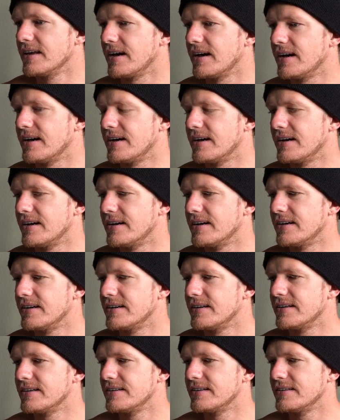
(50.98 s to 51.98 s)

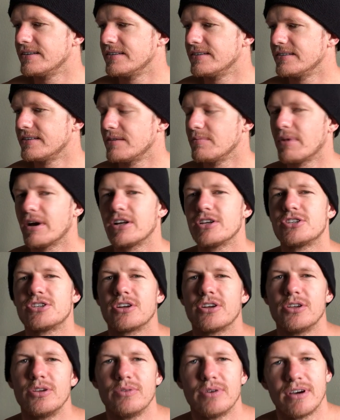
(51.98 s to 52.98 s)
Uh, they might show
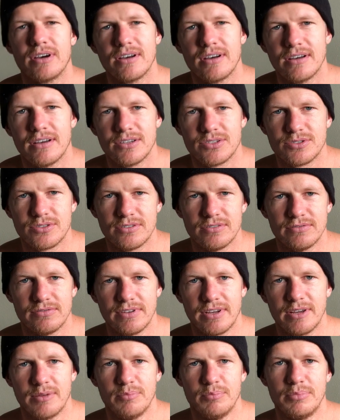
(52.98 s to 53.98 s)
you a sort of
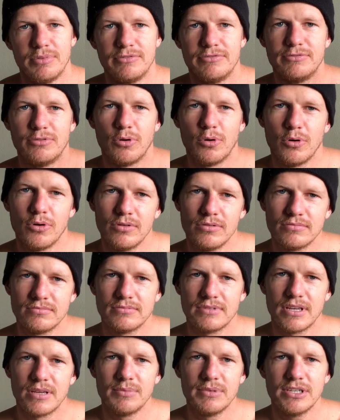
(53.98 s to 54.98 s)
a before
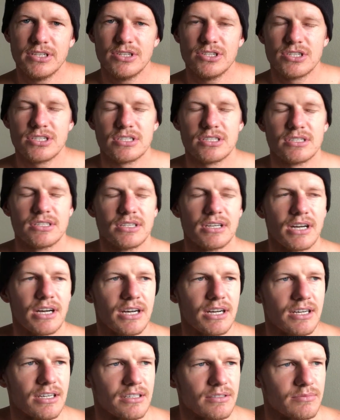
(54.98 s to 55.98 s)
image
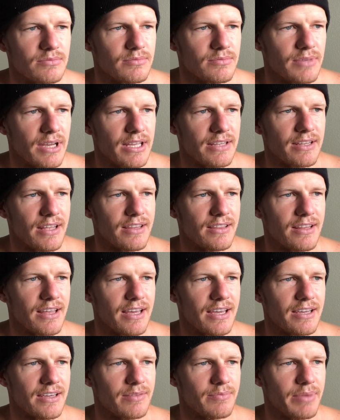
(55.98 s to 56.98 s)
um, and then
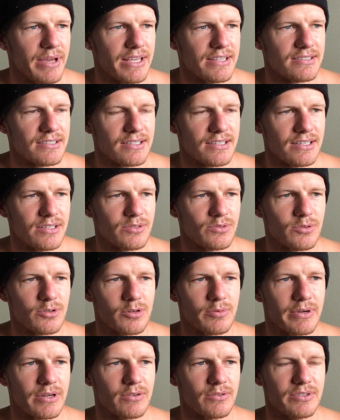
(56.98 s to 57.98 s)
they basically
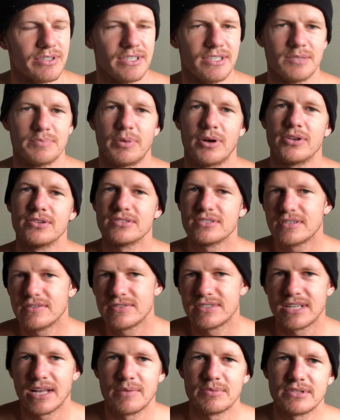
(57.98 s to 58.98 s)
talk about all these
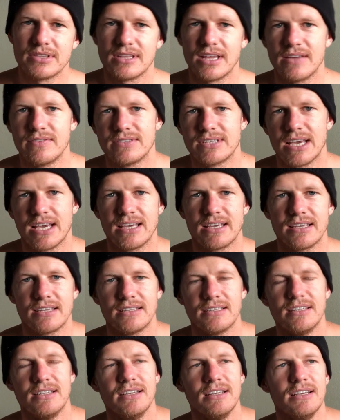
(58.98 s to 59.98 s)
positive steps that they've
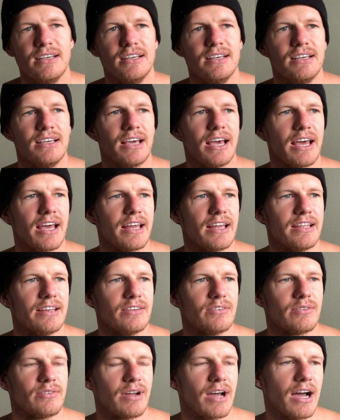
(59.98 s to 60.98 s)
taken
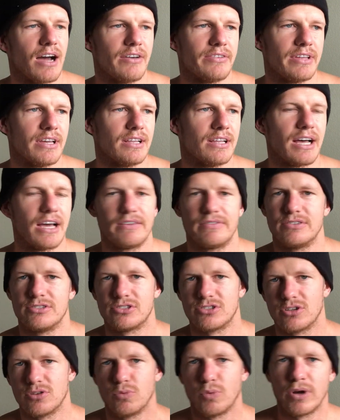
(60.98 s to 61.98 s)
and how their life is
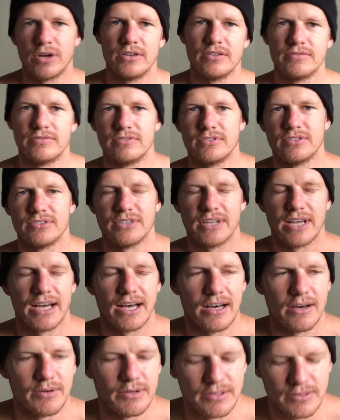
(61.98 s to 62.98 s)
so wonderful
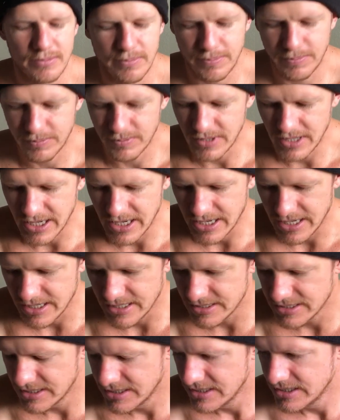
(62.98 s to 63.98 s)
now. And uh,